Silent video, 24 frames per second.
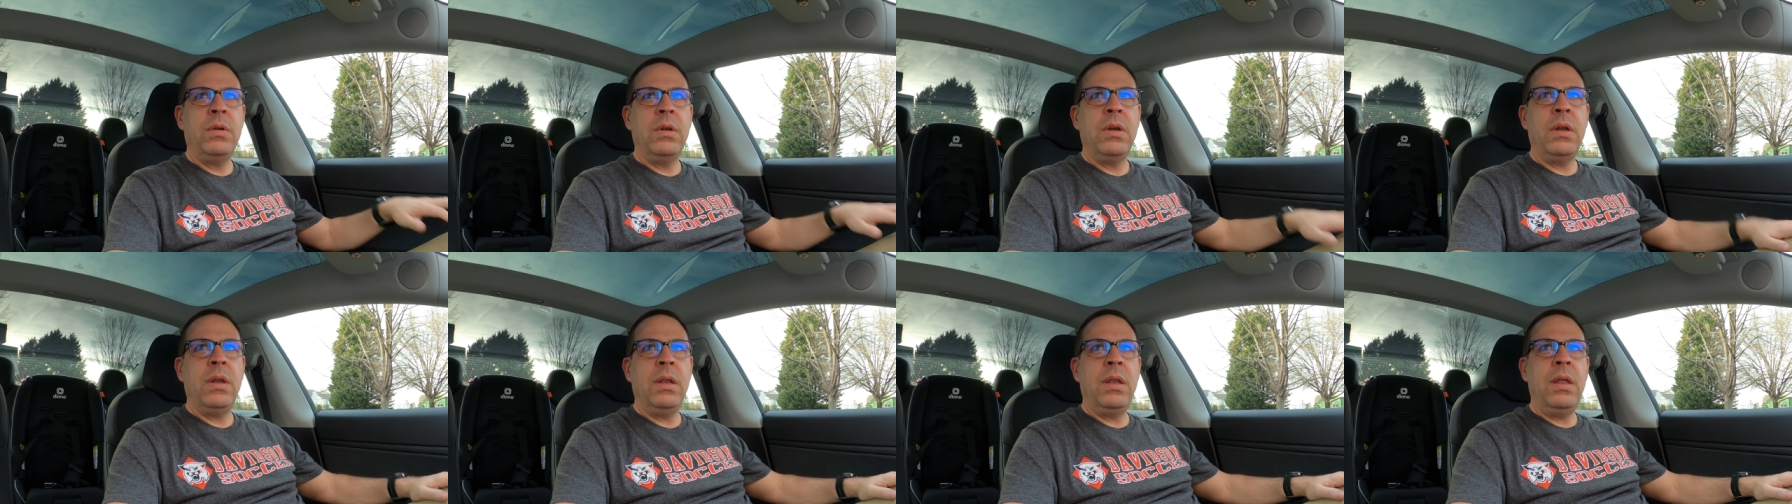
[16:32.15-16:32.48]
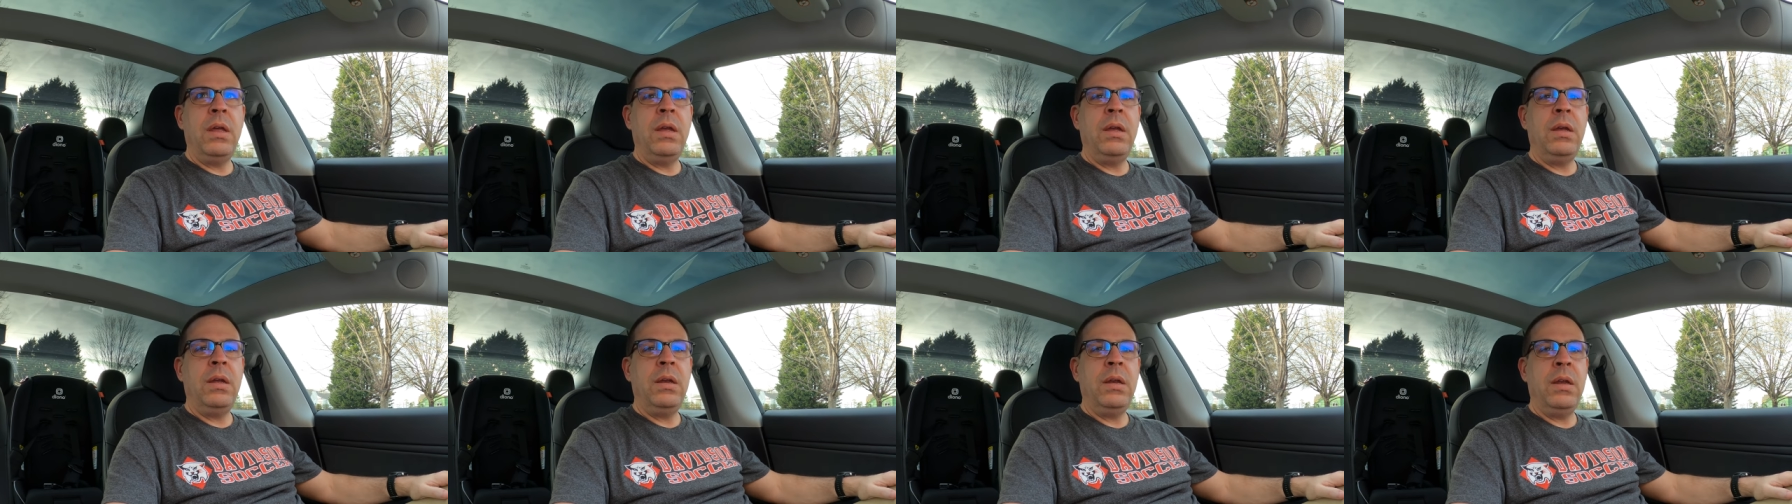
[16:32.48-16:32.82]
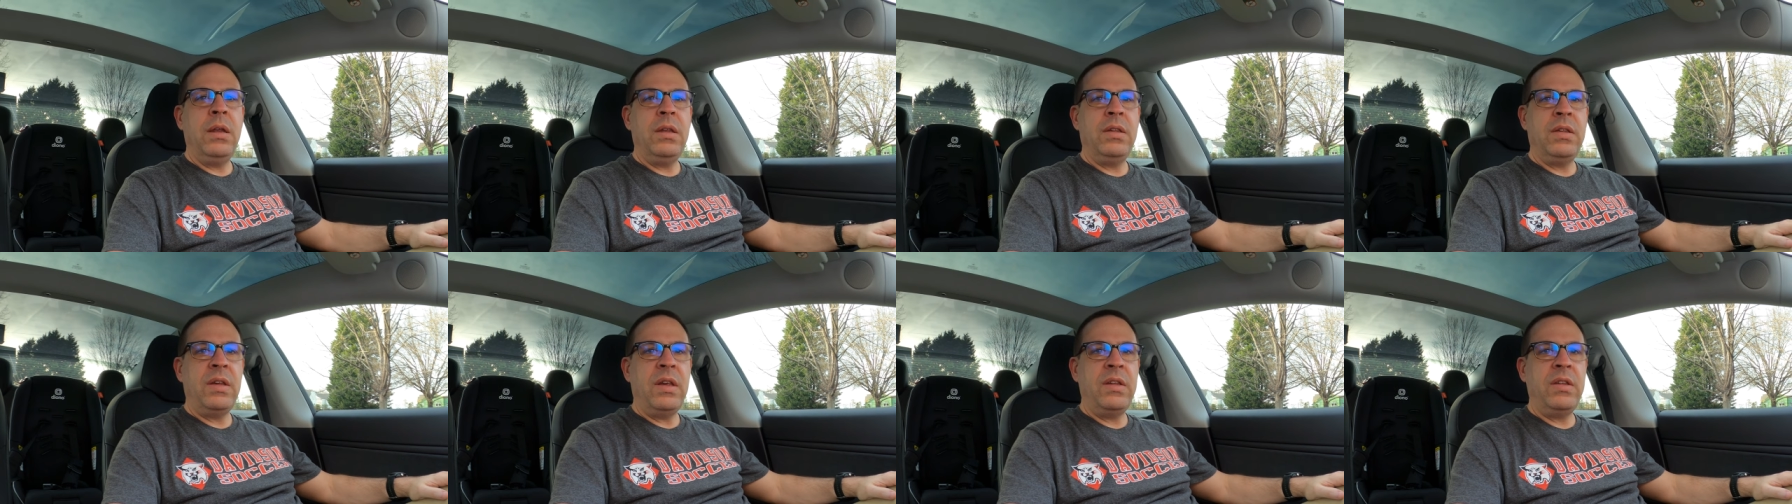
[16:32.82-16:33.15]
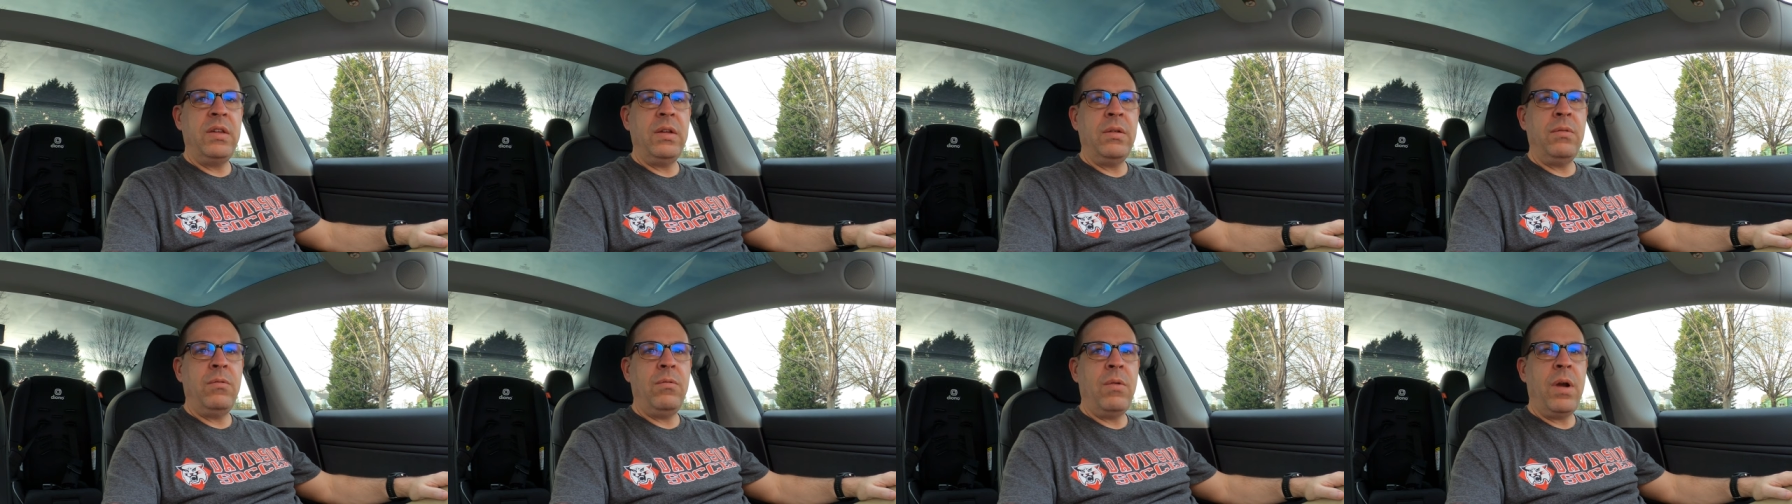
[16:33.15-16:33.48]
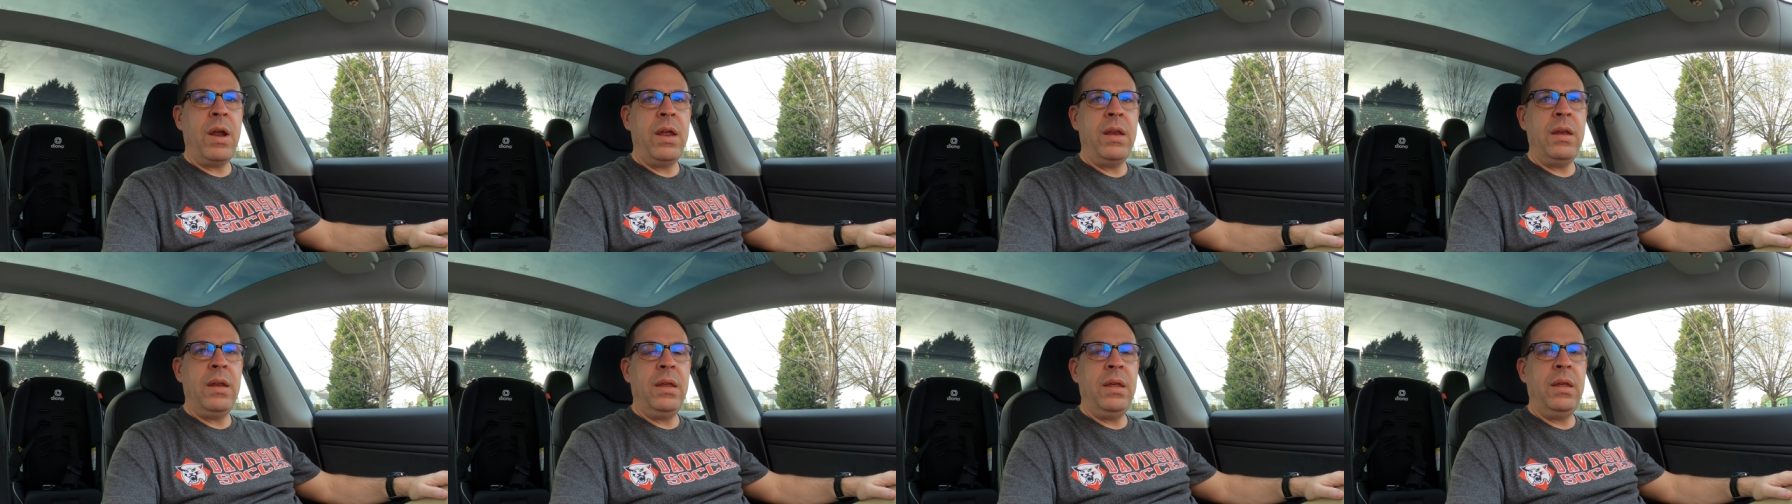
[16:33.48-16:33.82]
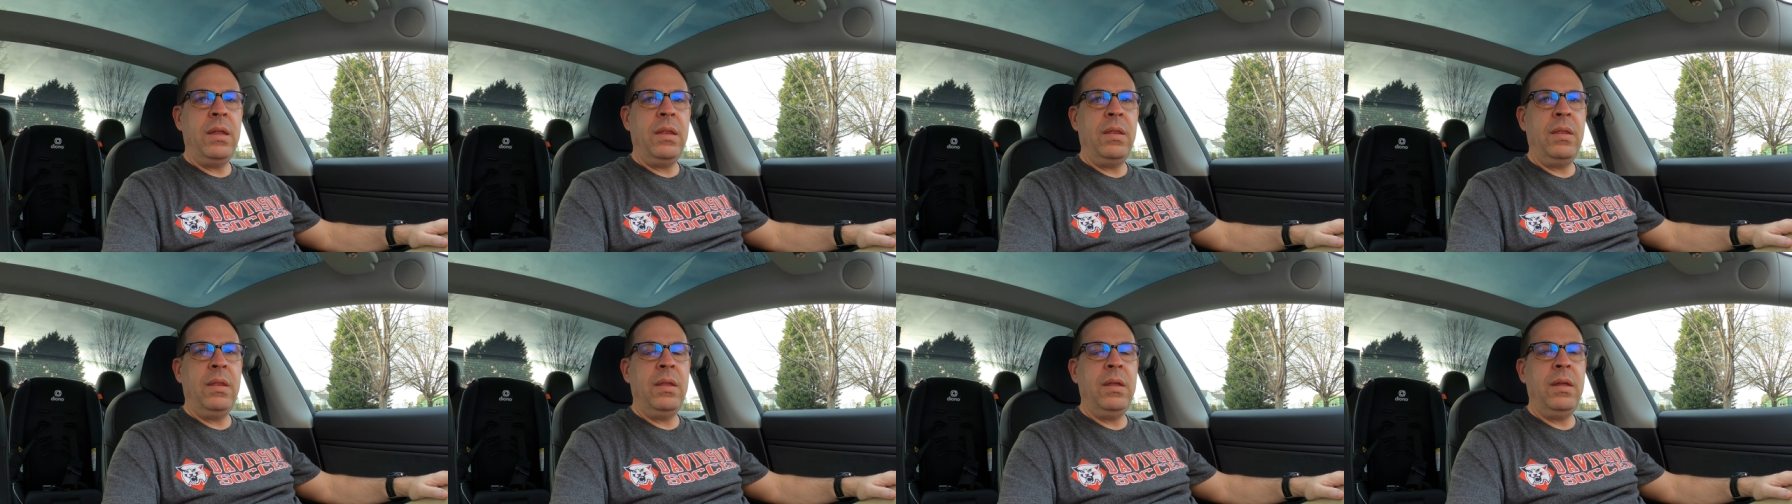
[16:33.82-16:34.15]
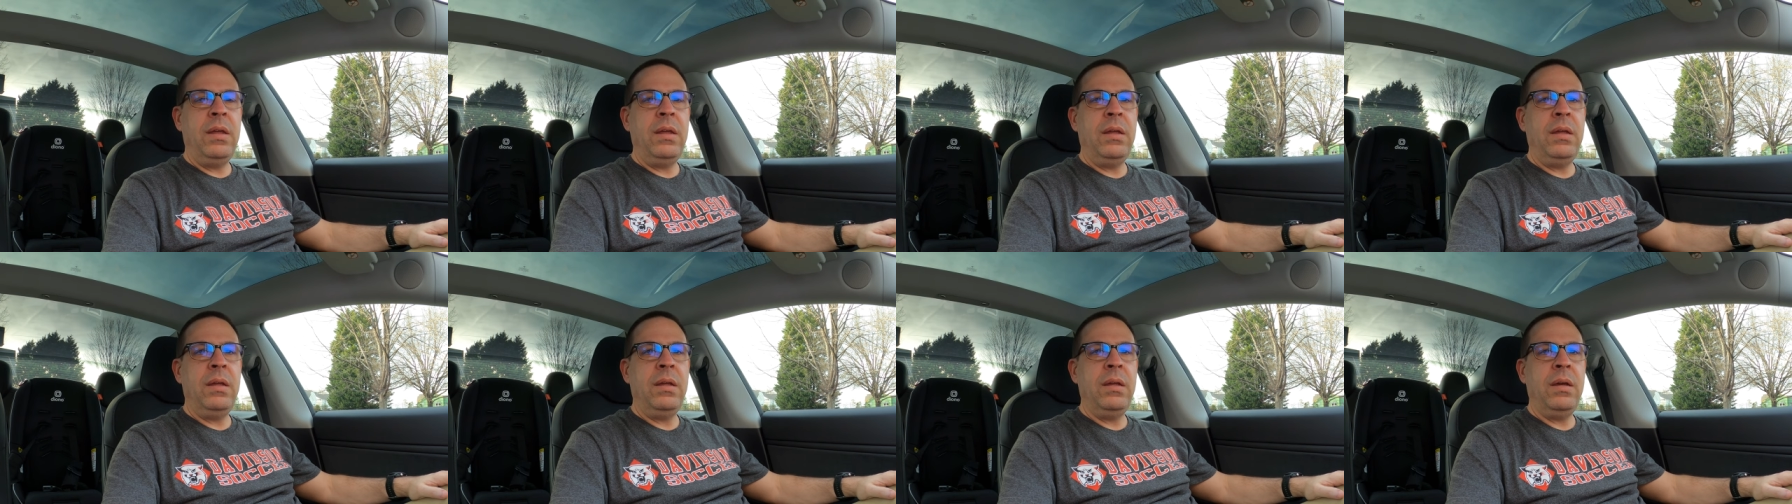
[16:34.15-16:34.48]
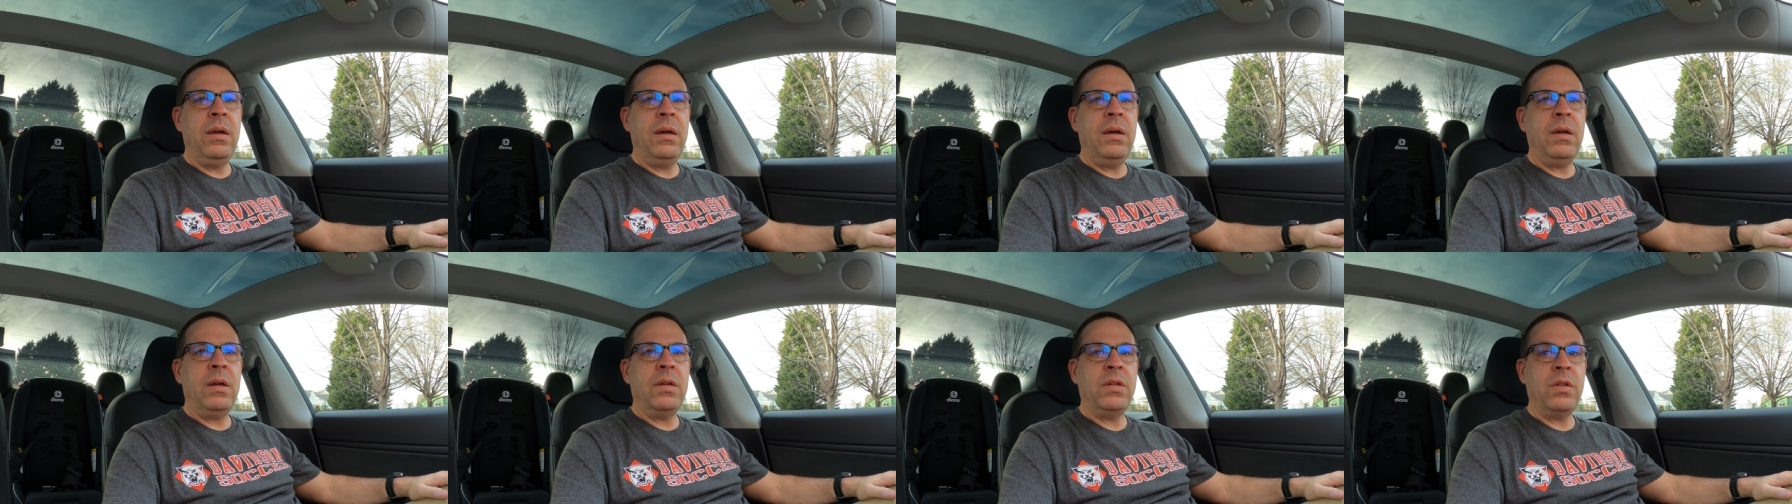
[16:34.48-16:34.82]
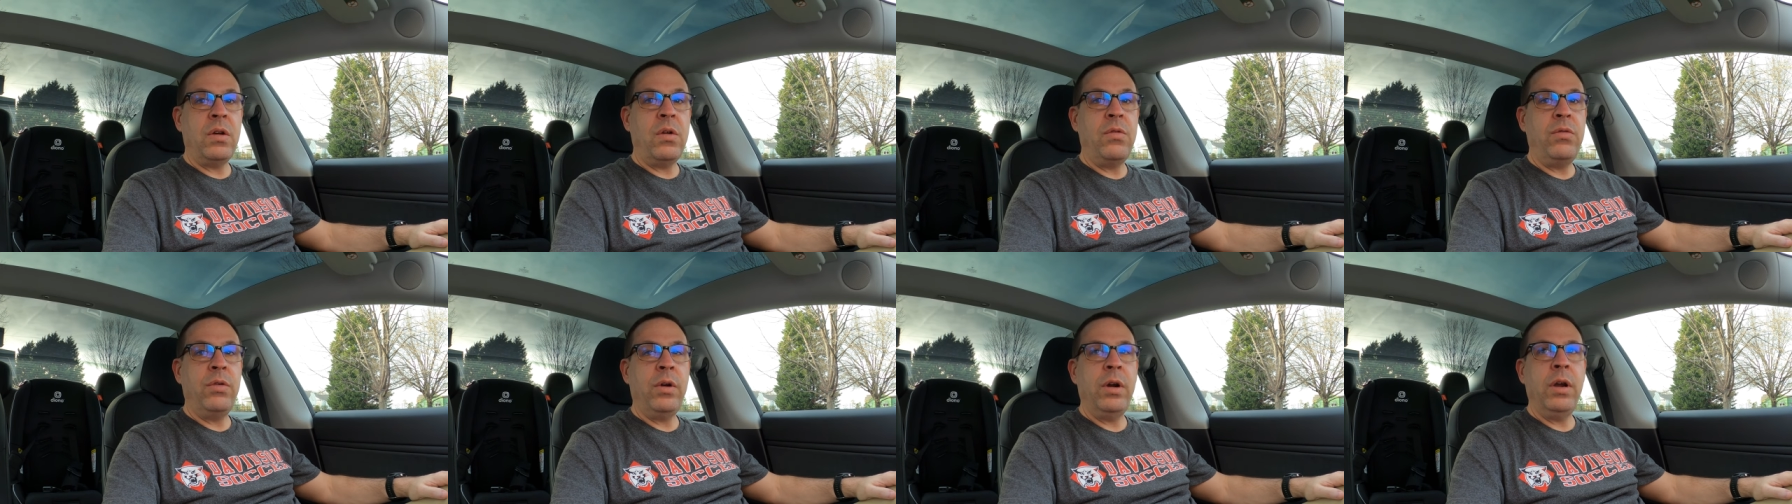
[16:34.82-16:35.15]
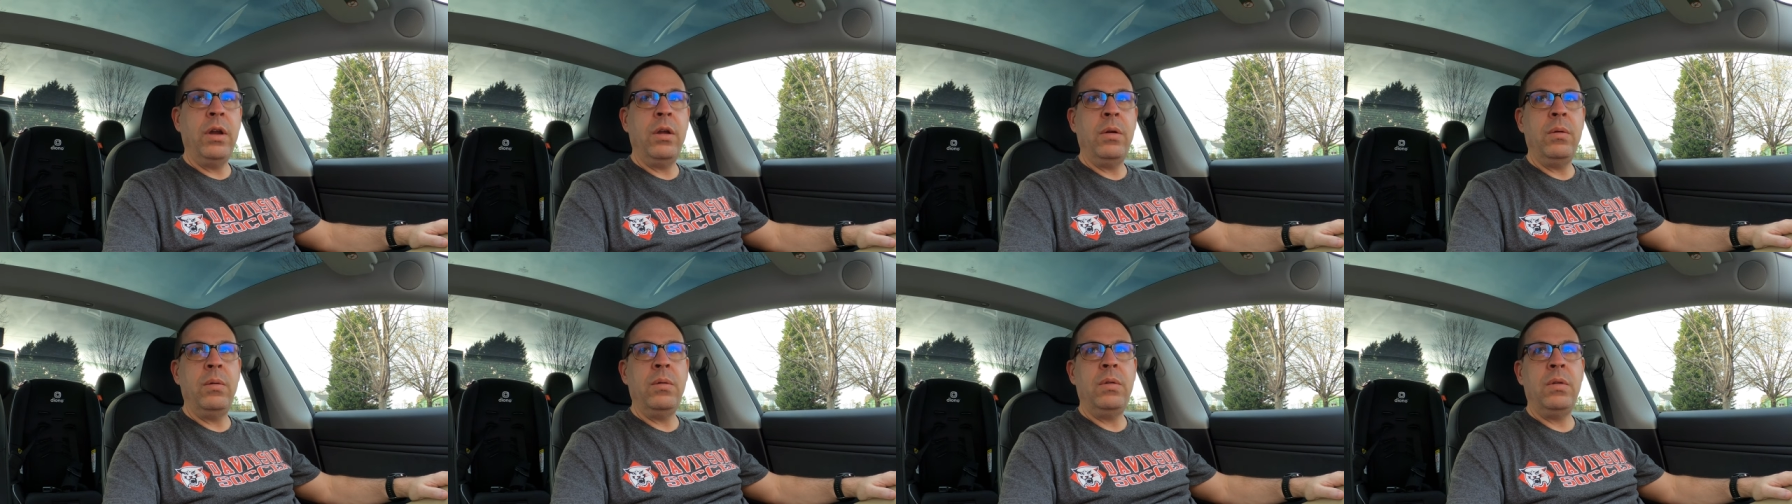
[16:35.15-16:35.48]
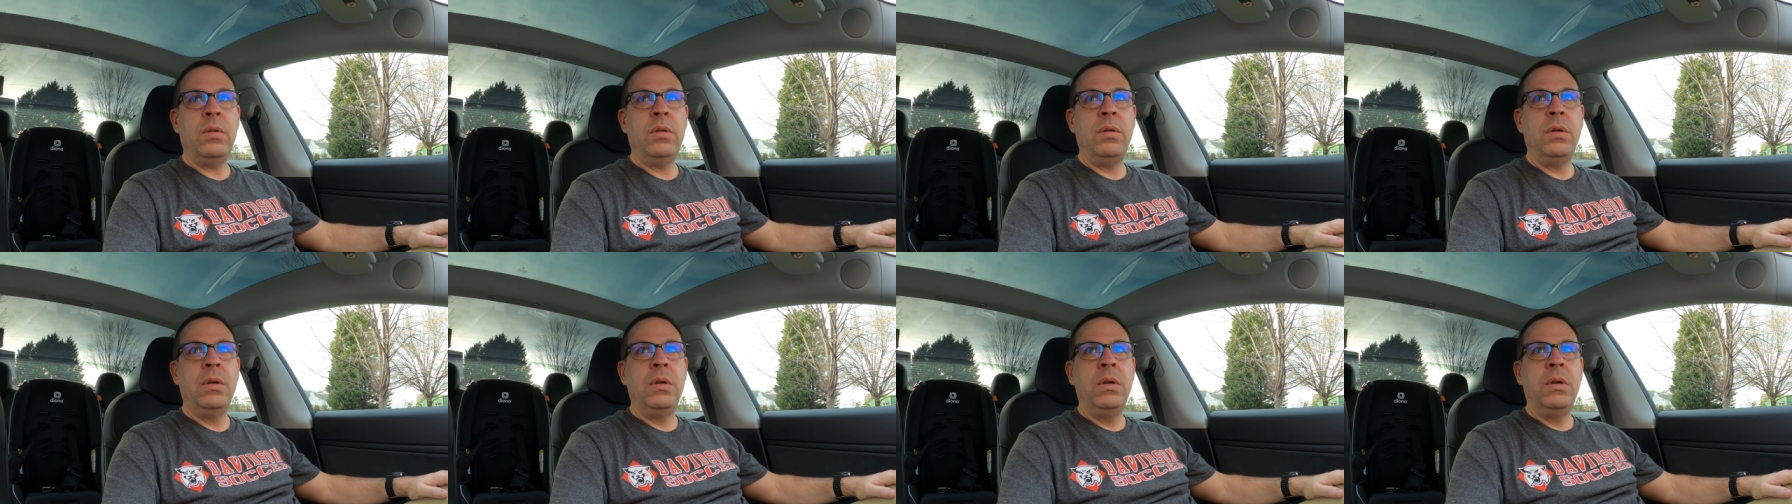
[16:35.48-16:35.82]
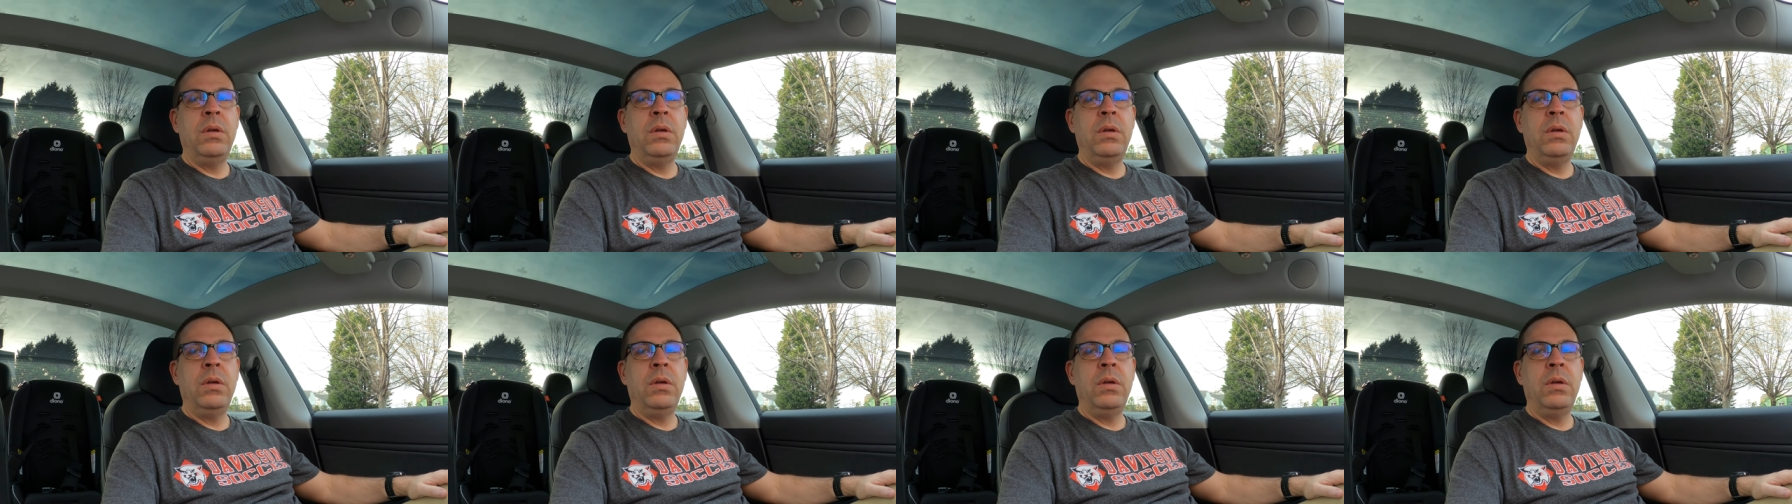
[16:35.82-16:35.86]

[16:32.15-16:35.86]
then it says it right in the uh, software notes.